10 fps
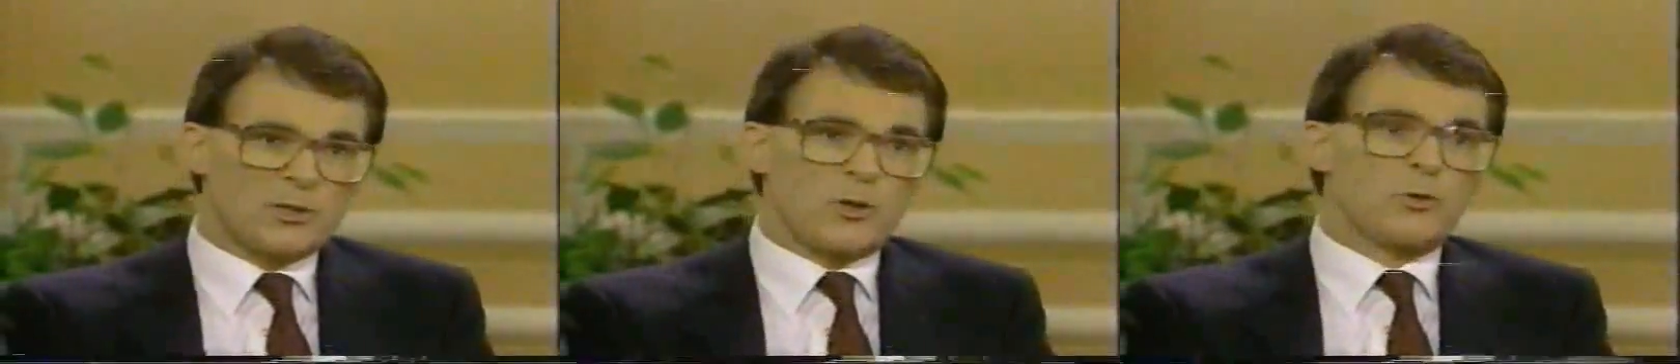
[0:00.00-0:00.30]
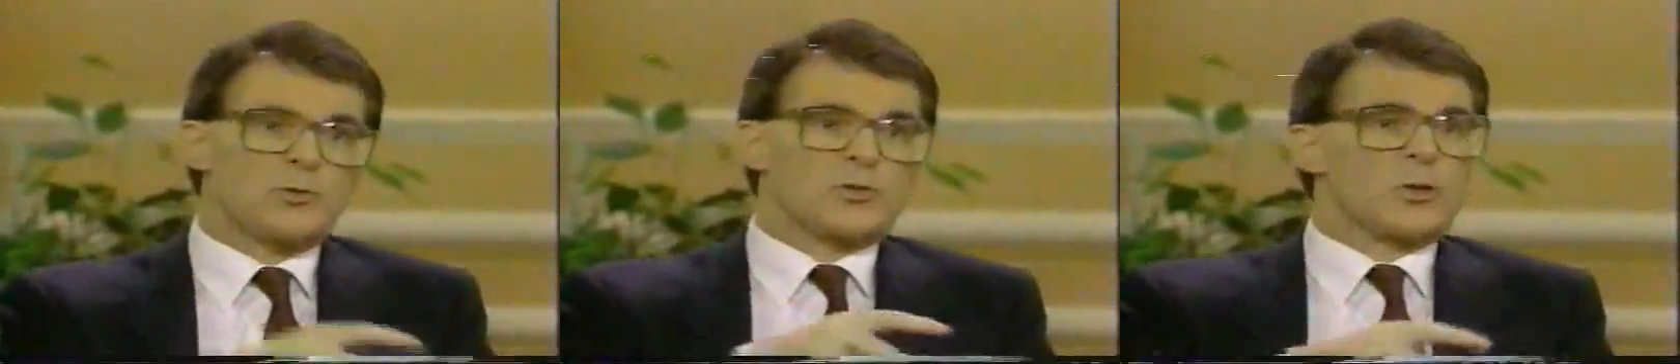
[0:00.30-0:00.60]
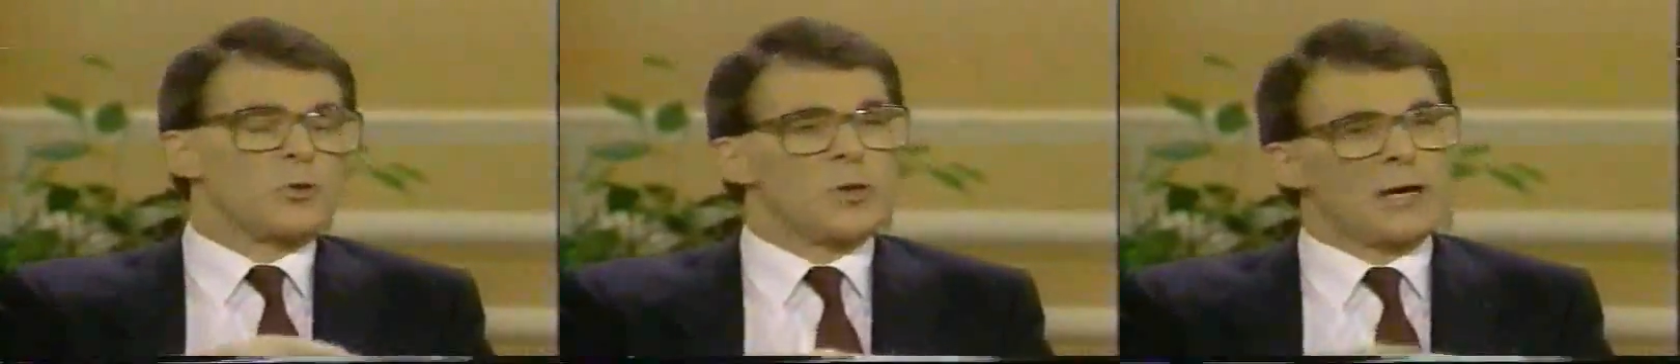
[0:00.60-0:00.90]
youths
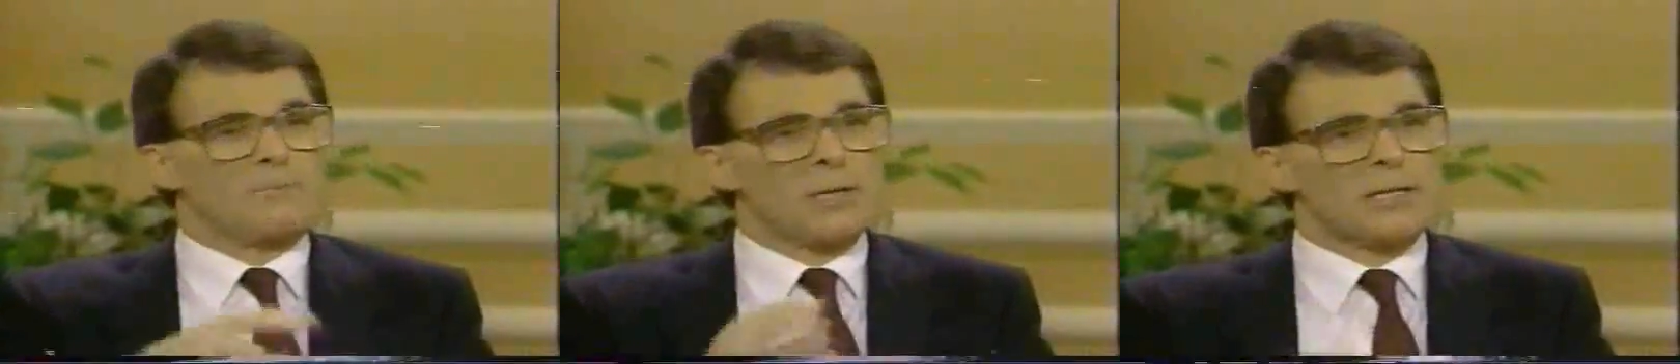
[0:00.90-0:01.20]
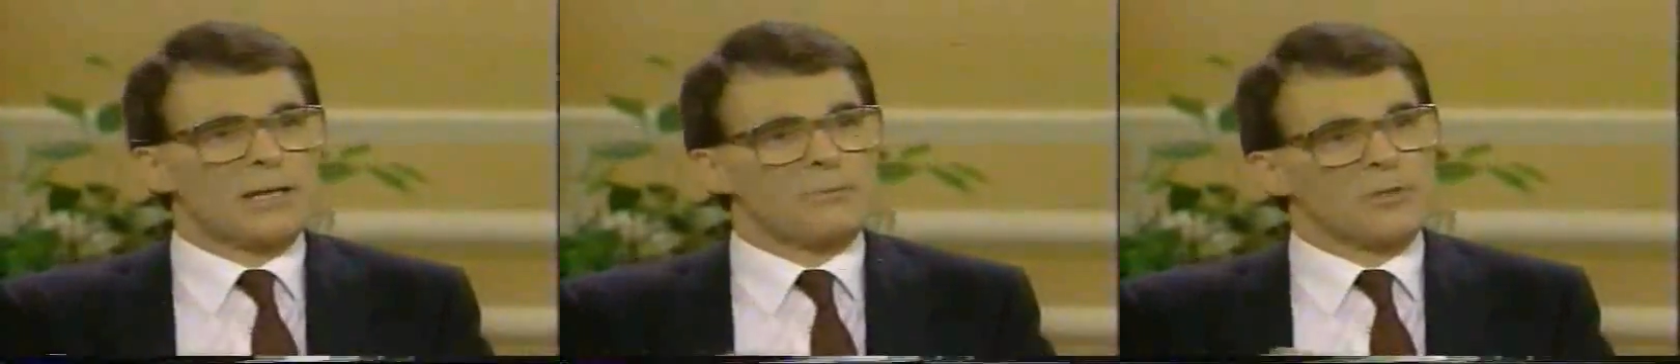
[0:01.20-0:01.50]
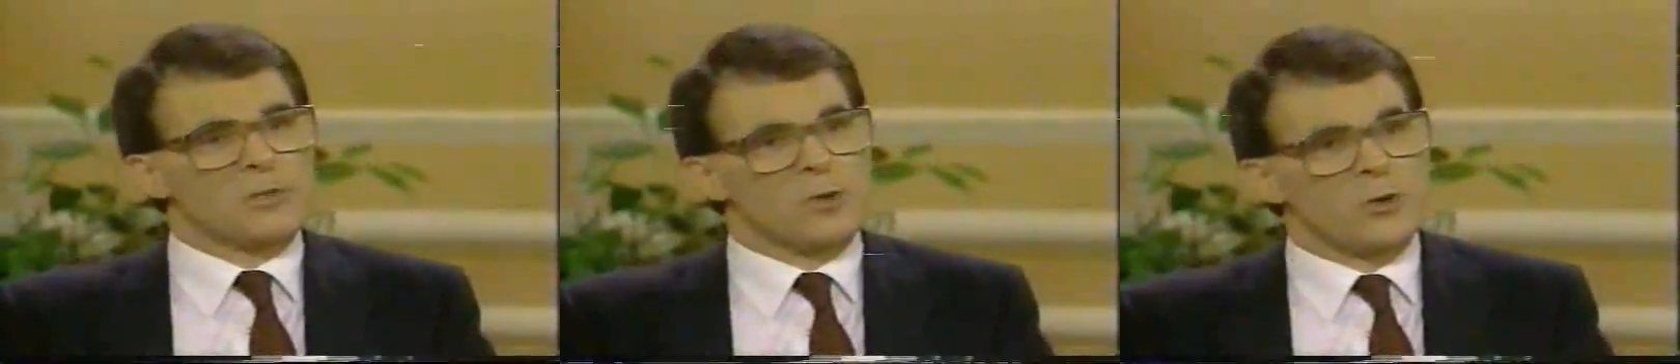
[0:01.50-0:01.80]
who had beaten up
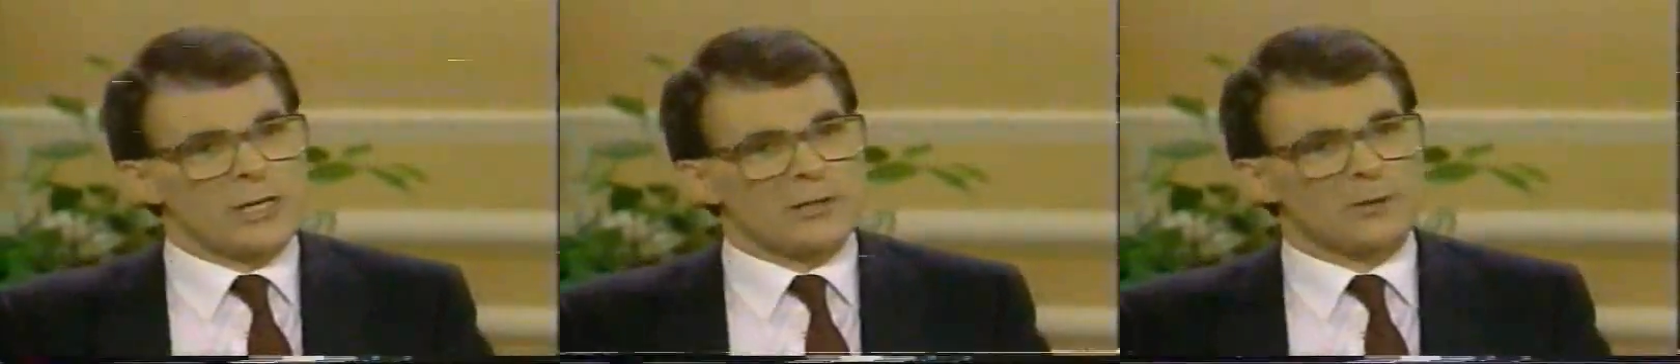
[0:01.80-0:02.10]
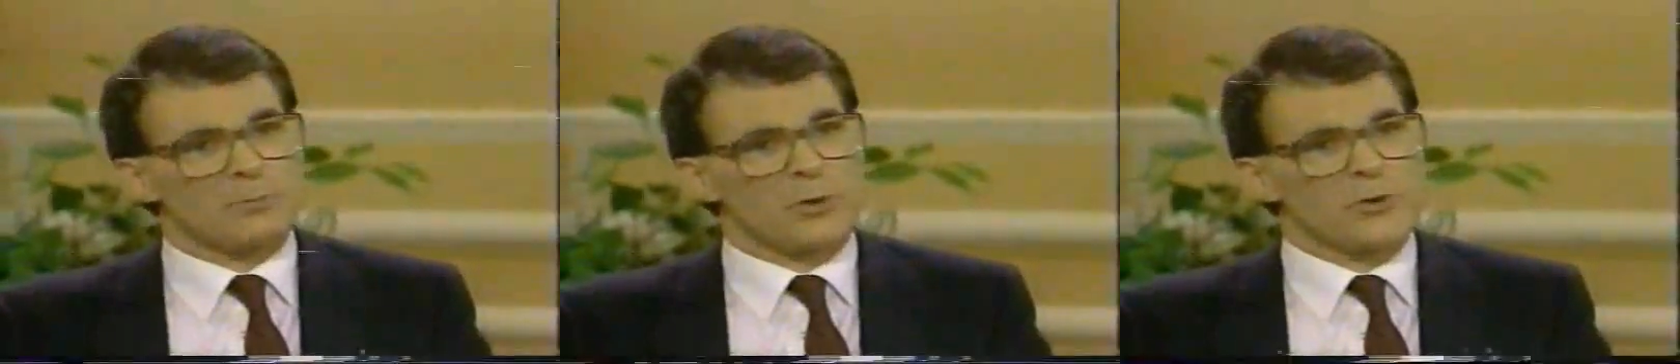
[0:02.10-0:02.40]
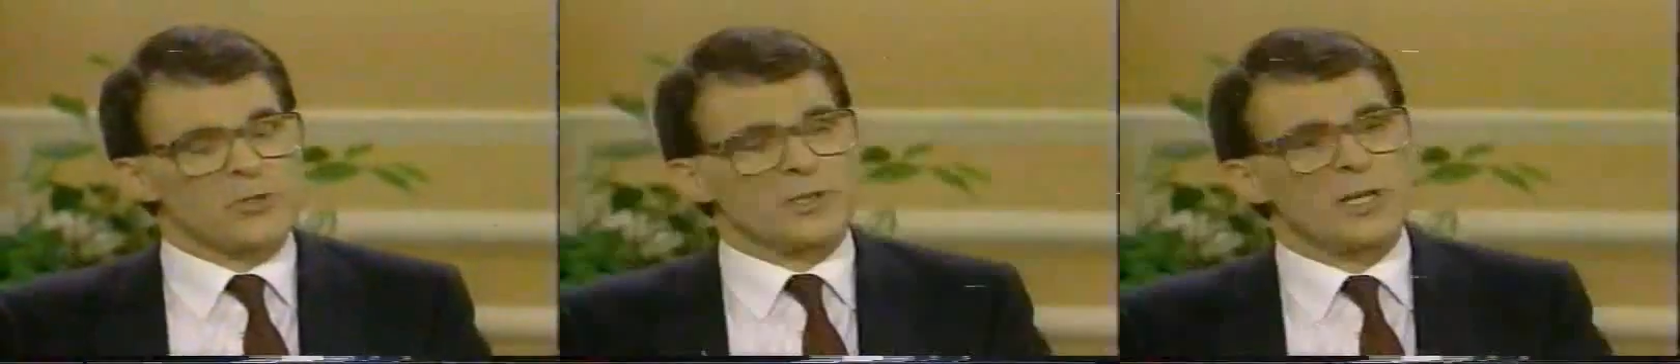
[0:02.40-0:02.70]
this Oriental
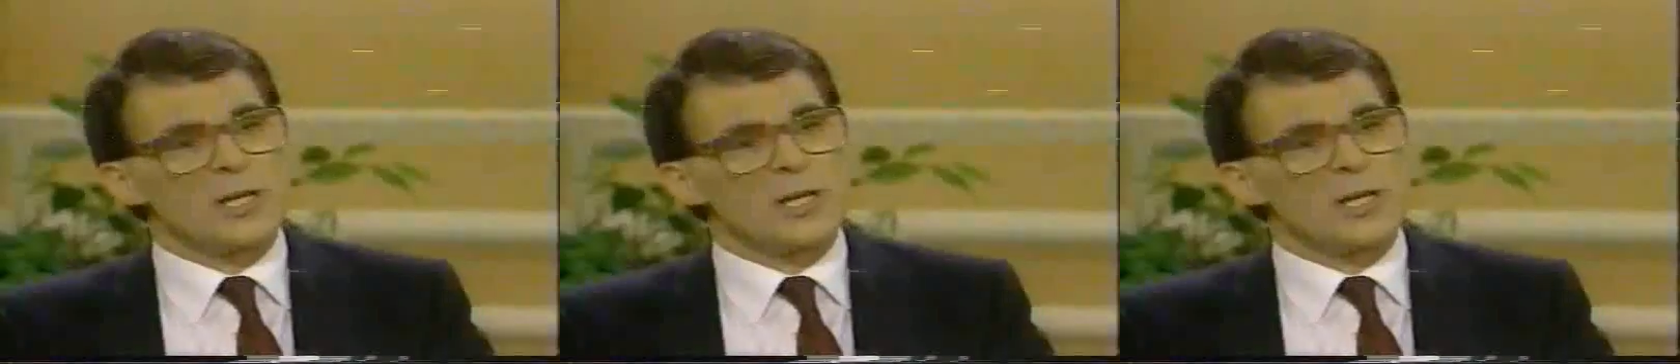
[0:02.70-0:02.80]
person.